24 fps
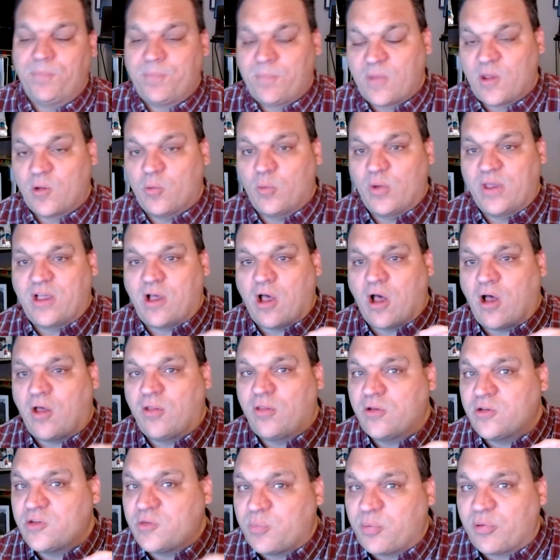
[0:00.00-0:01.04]
We call
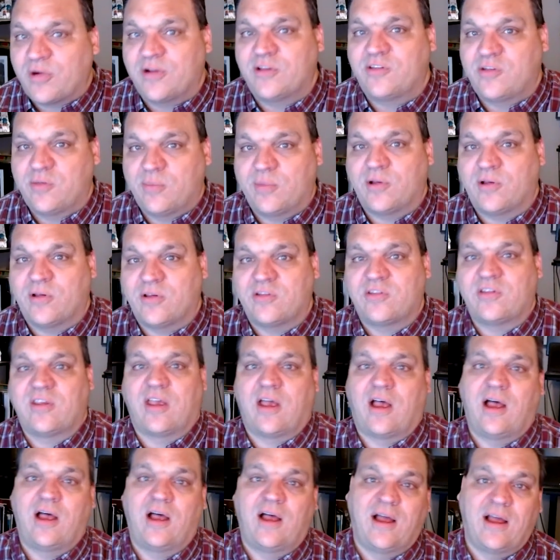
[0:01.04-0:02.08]
those principals
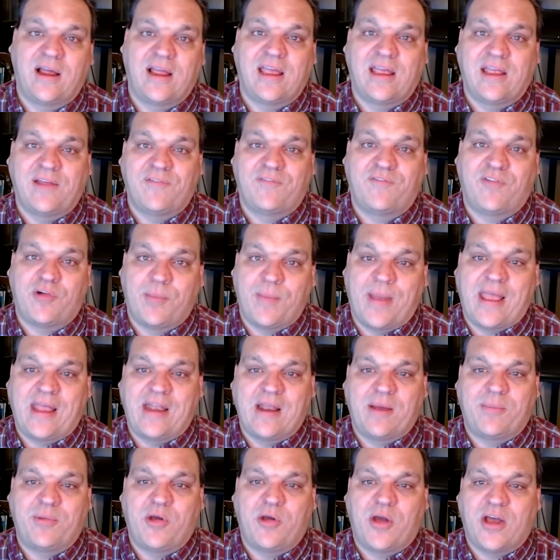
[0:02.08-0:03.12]
from
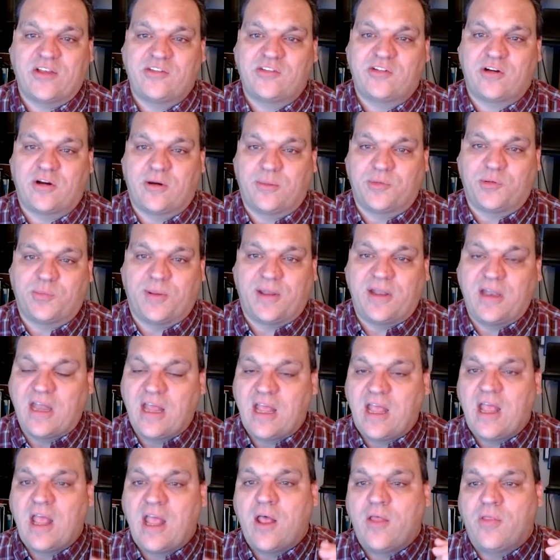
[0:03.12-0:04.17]
AWS terms, but
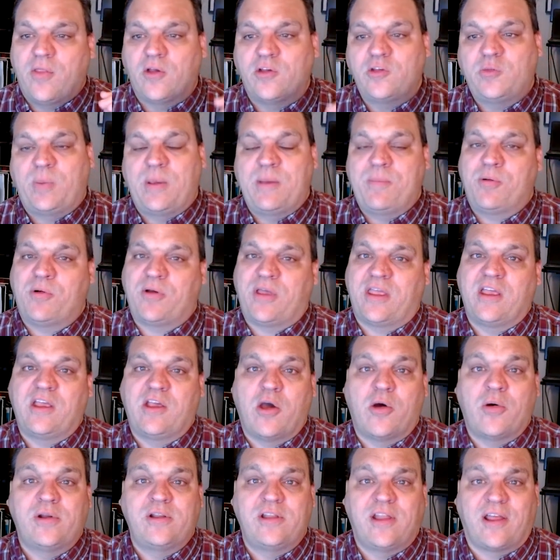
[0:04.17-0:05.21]
those people can
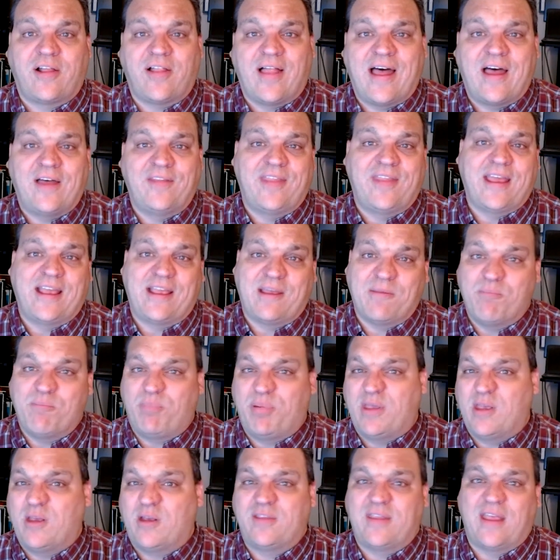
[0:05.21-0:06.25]
go into the cloud, they can
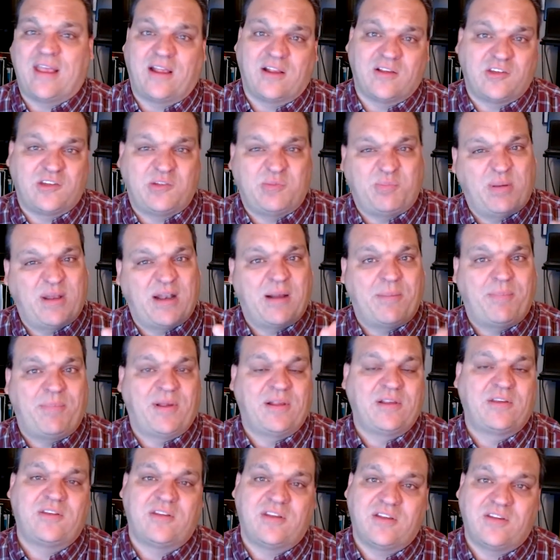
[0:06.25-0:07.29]
build, they can spin up
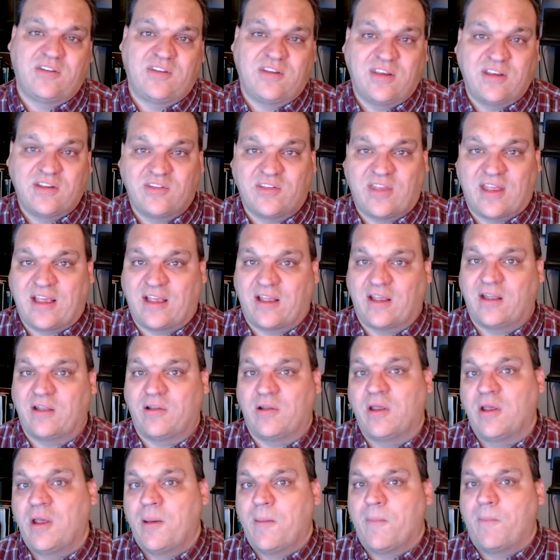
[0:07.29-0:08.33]
instances, they
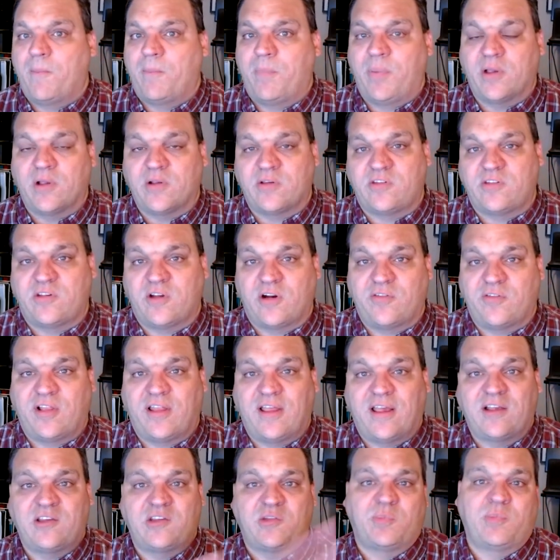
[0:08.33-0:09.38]
can build
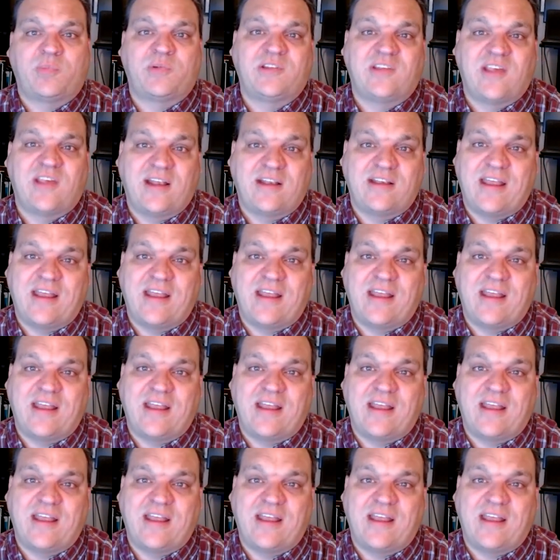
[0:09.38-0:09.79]
serverless, set